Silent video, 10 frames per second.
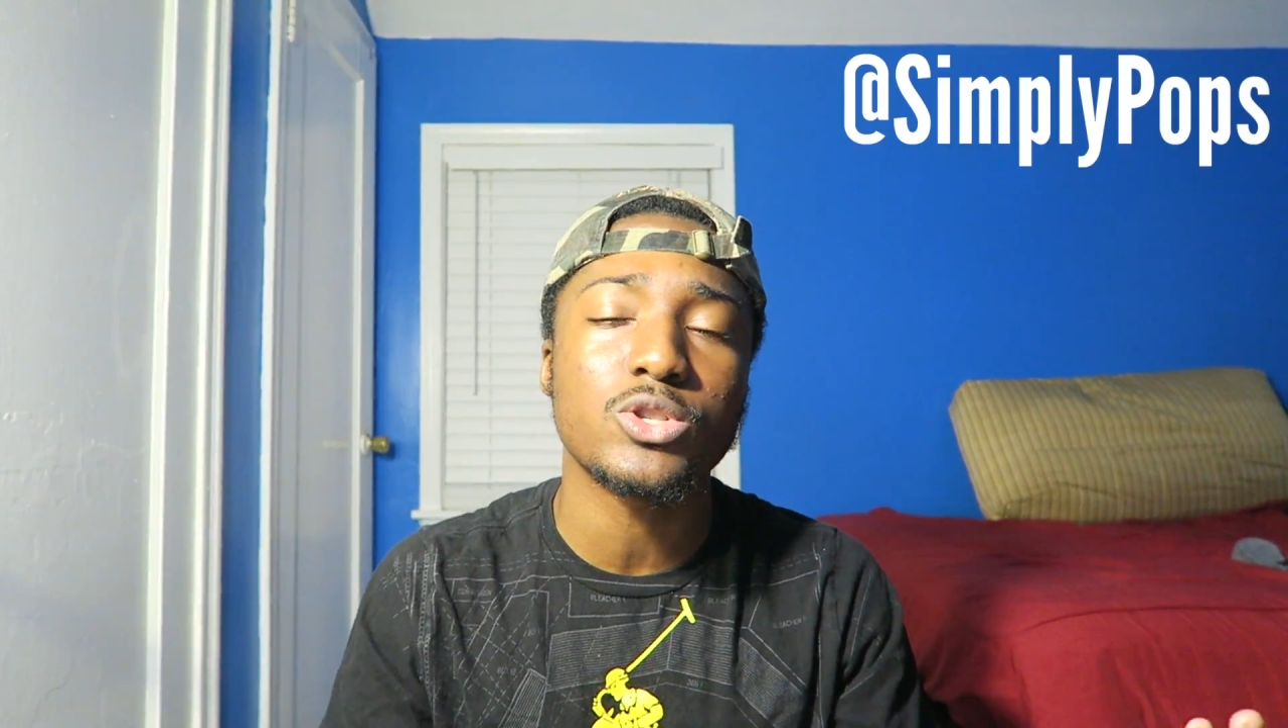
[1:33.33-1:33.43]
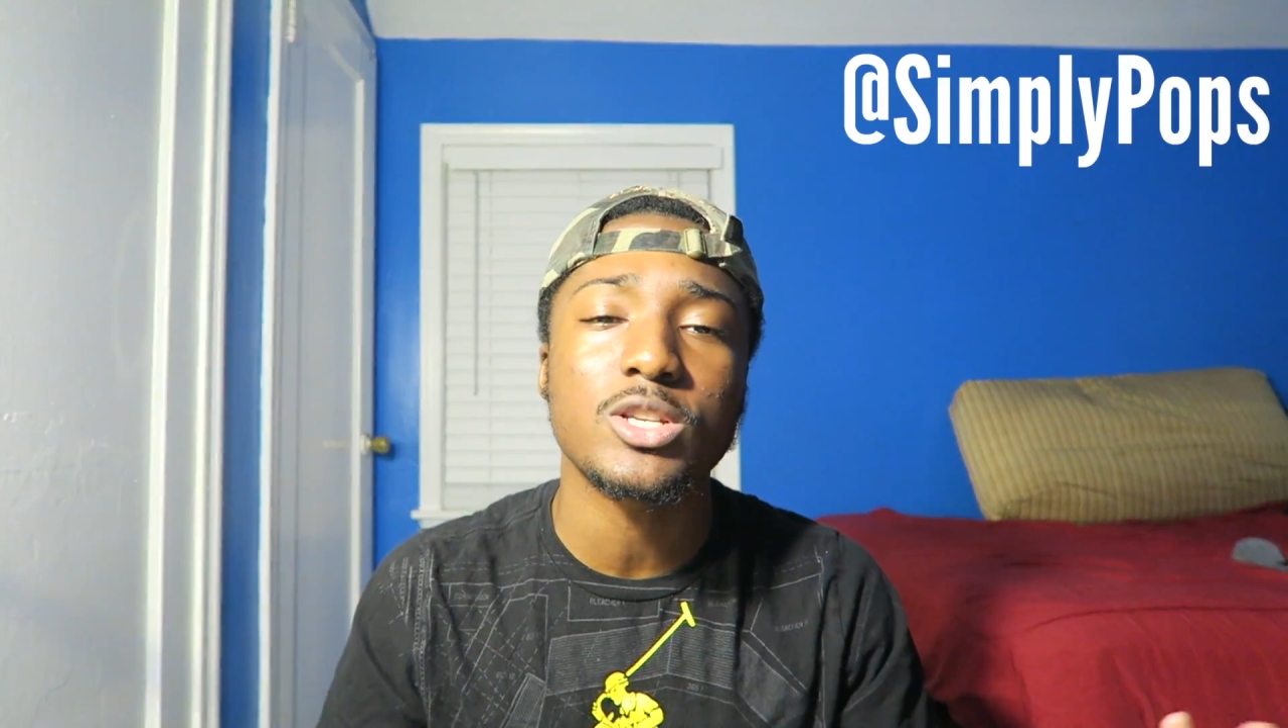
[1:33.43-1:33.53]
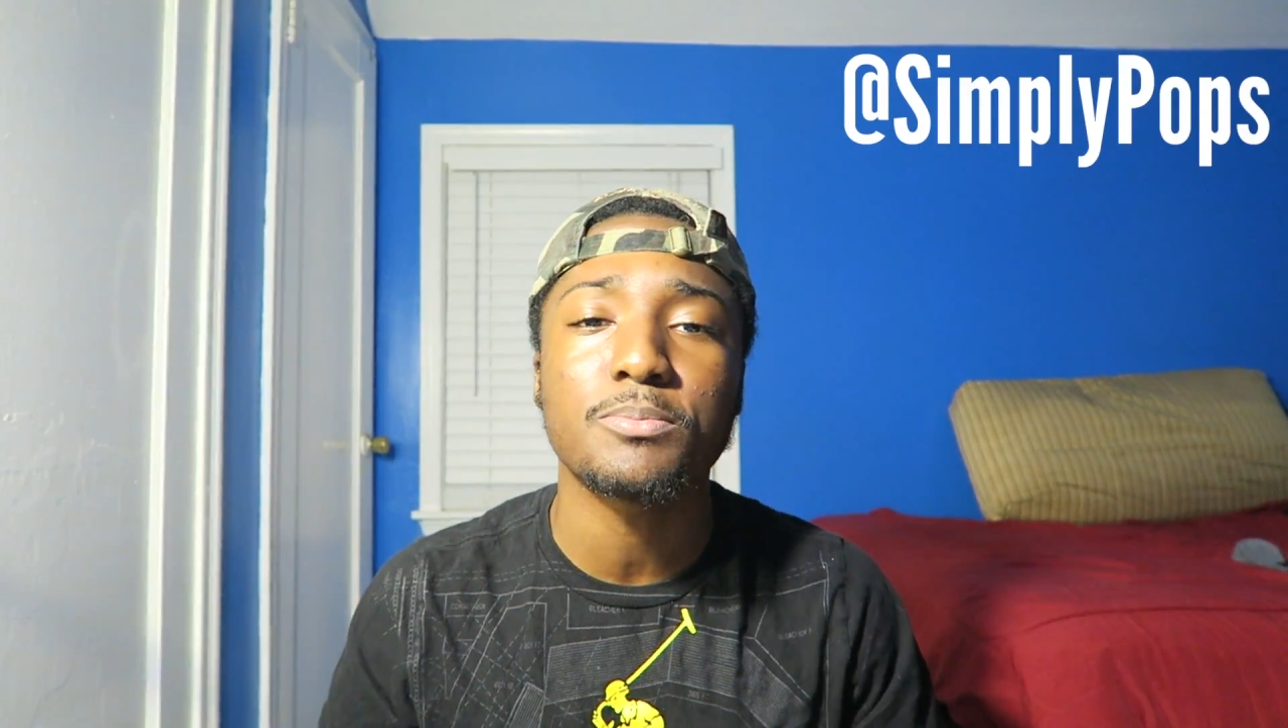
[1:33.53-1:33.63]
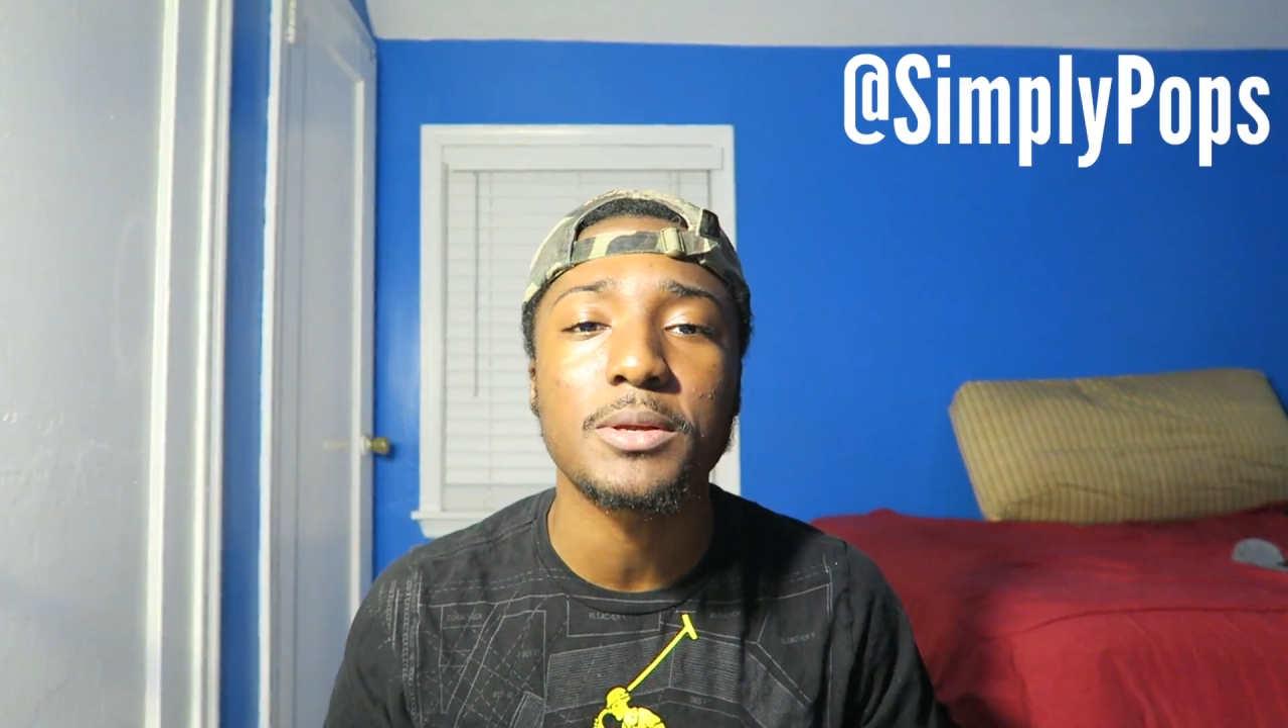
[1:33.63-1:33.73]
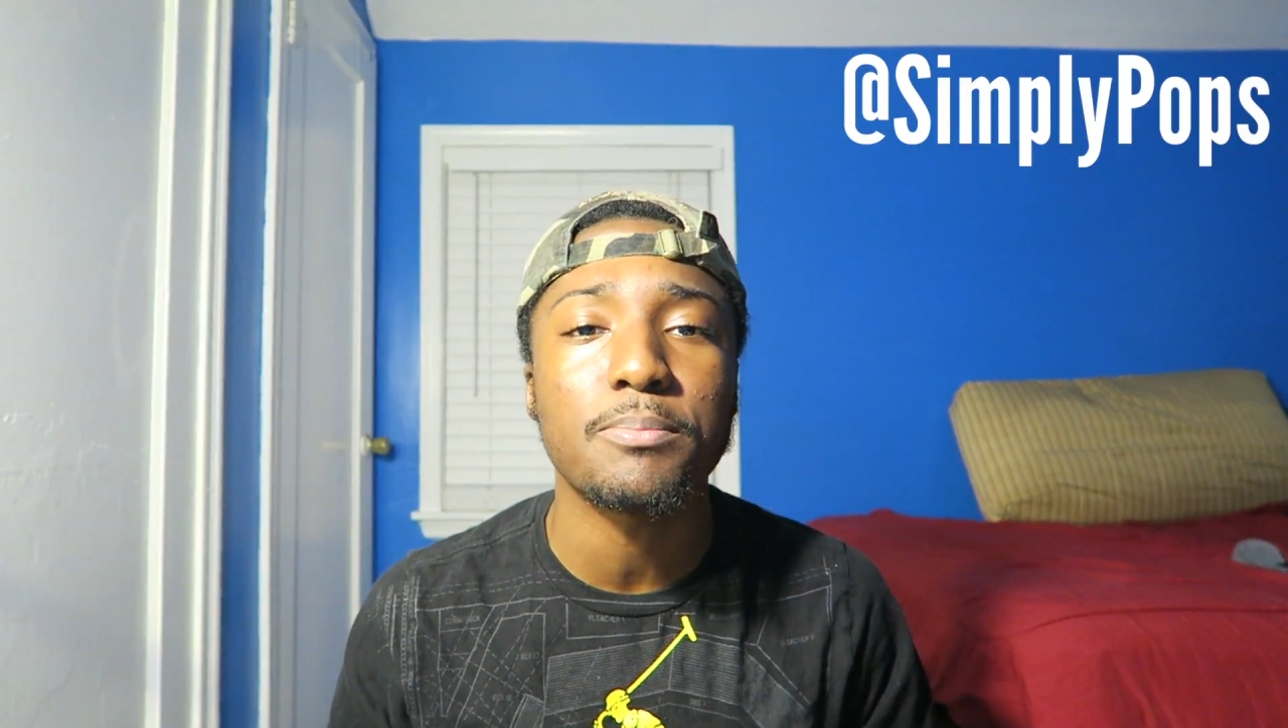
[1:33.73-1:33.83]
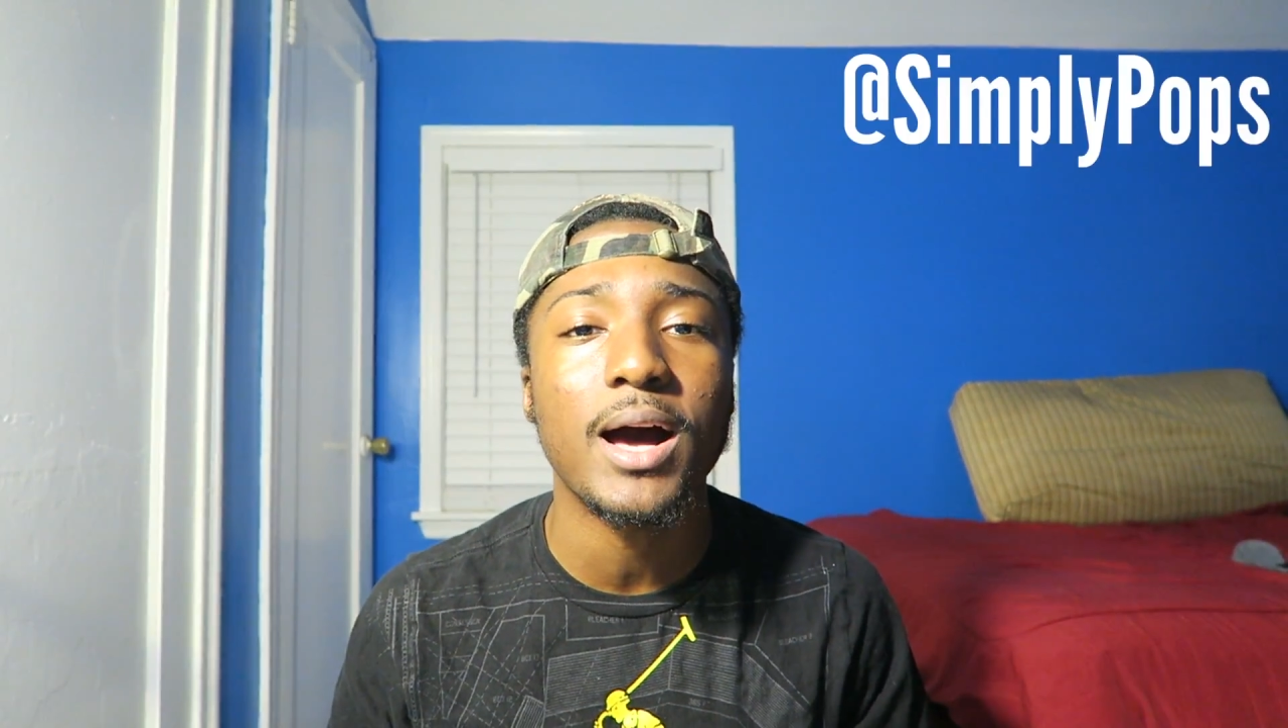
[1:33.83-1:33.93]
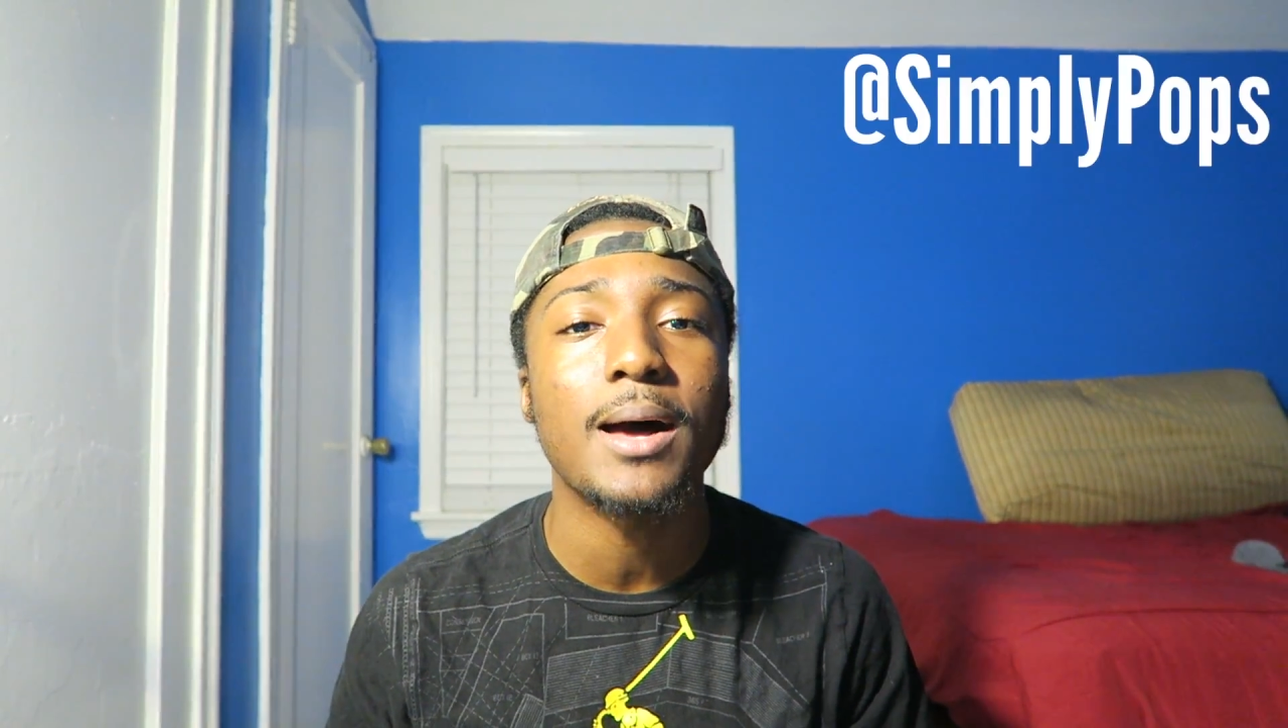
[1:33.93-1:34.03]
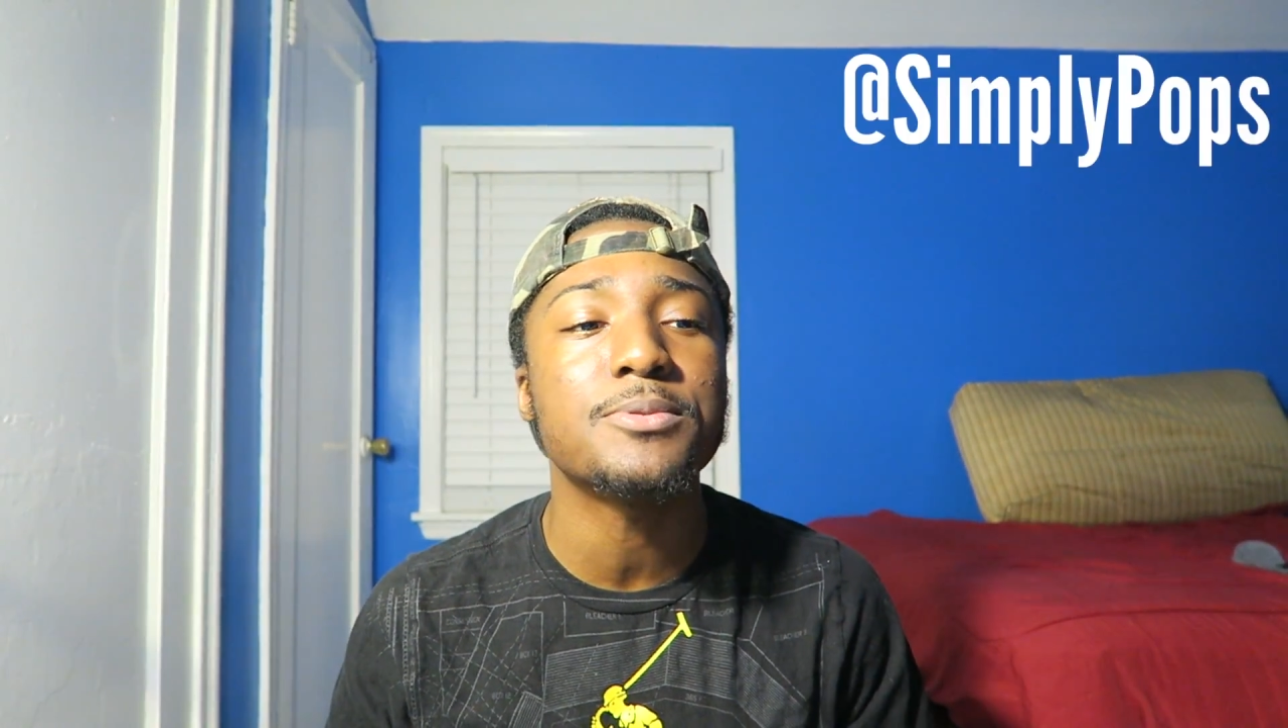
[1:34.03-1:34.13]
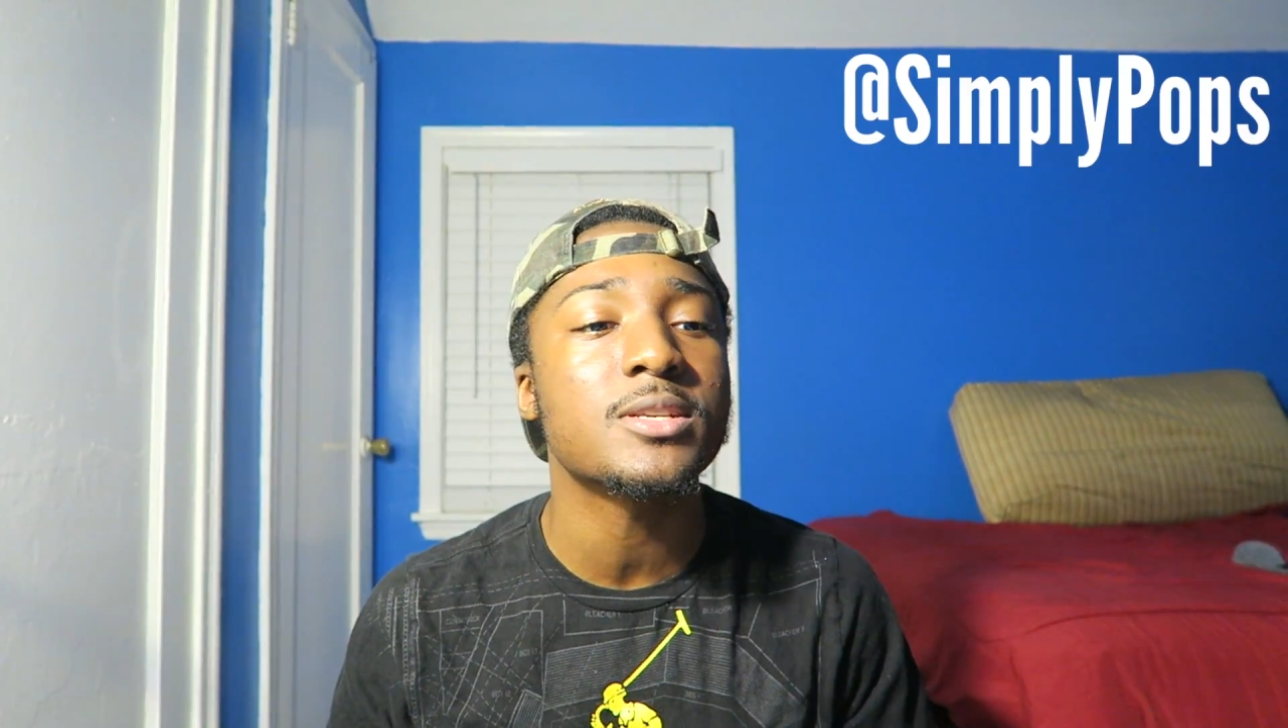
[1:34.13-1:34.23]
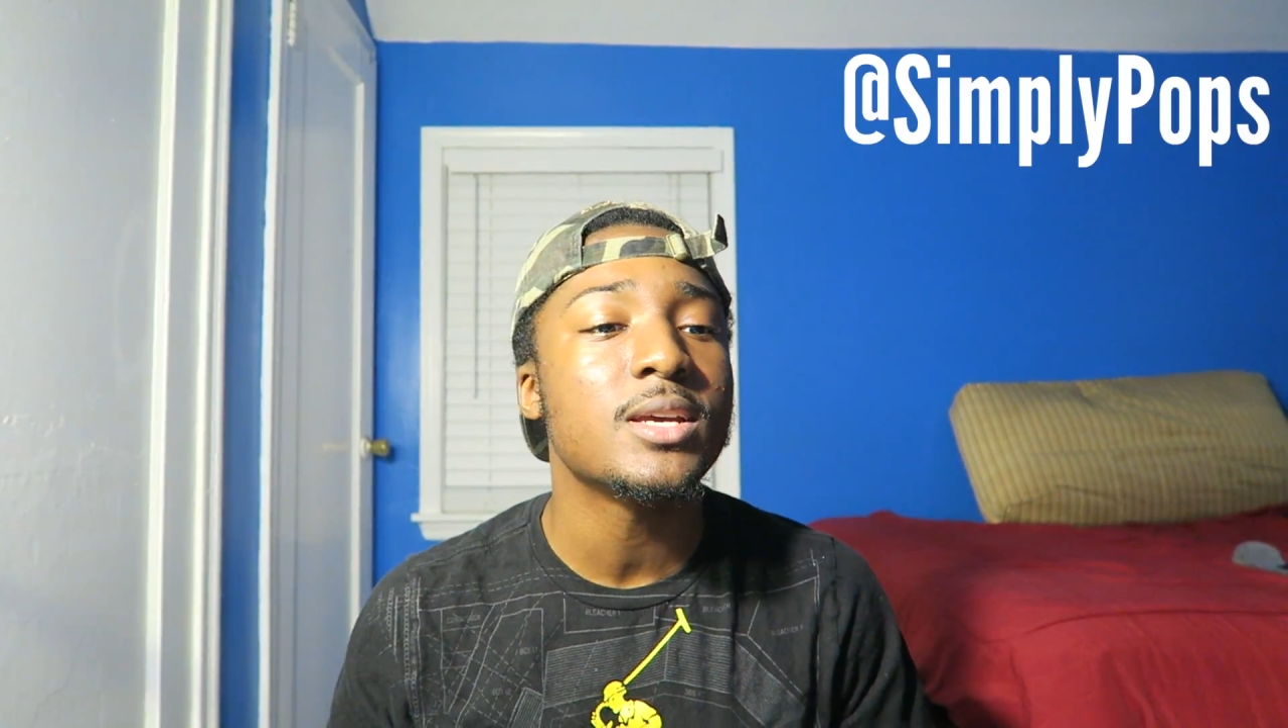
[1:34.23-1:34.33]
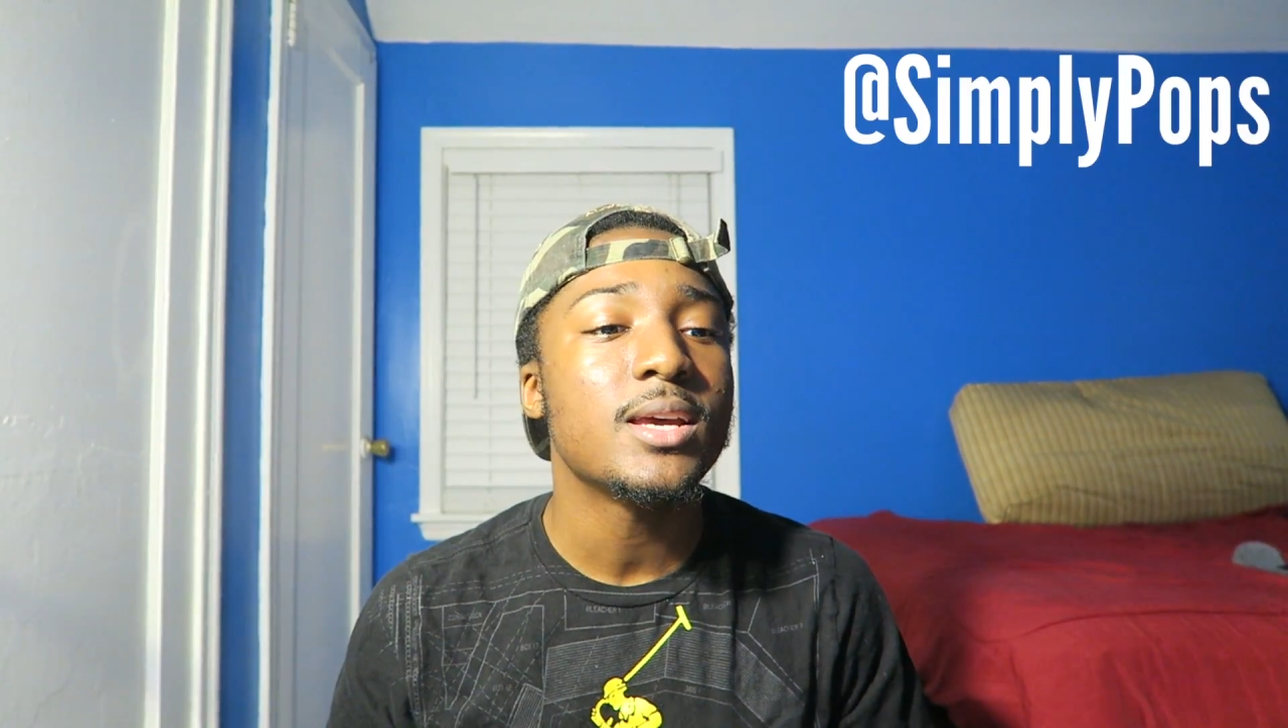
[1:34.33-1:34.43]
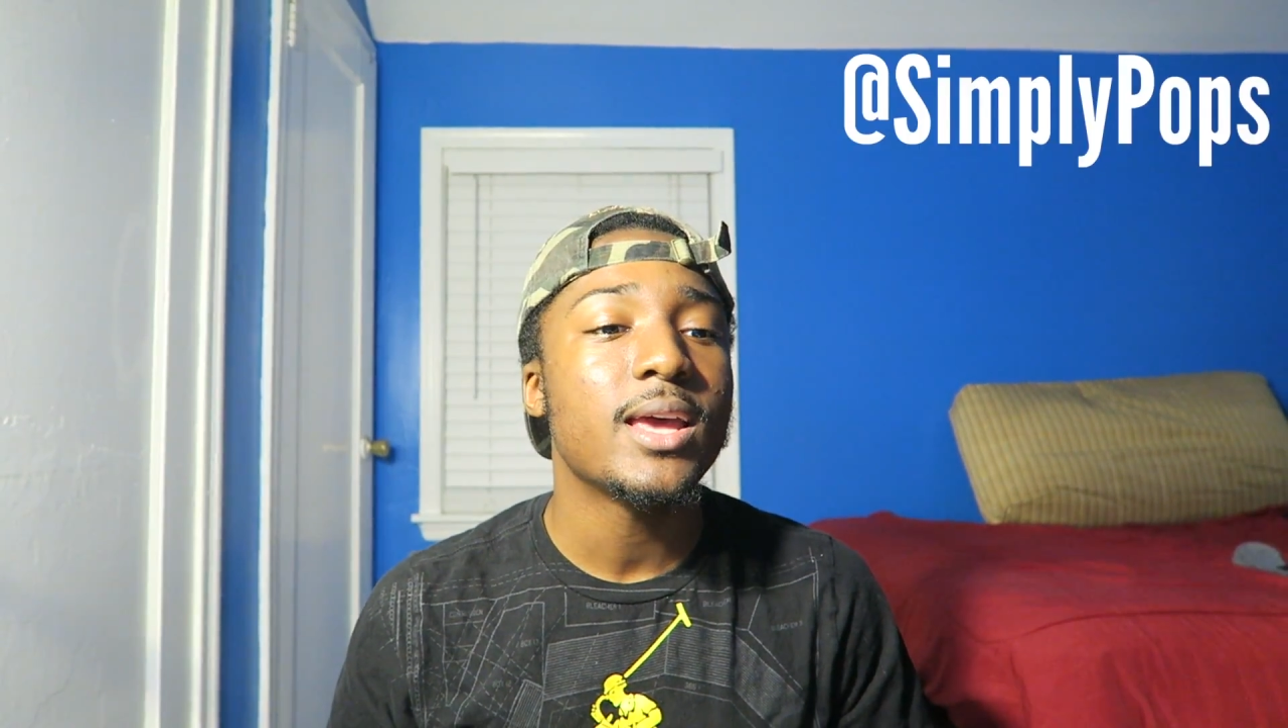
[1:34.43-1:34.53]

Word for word: SimplyPops.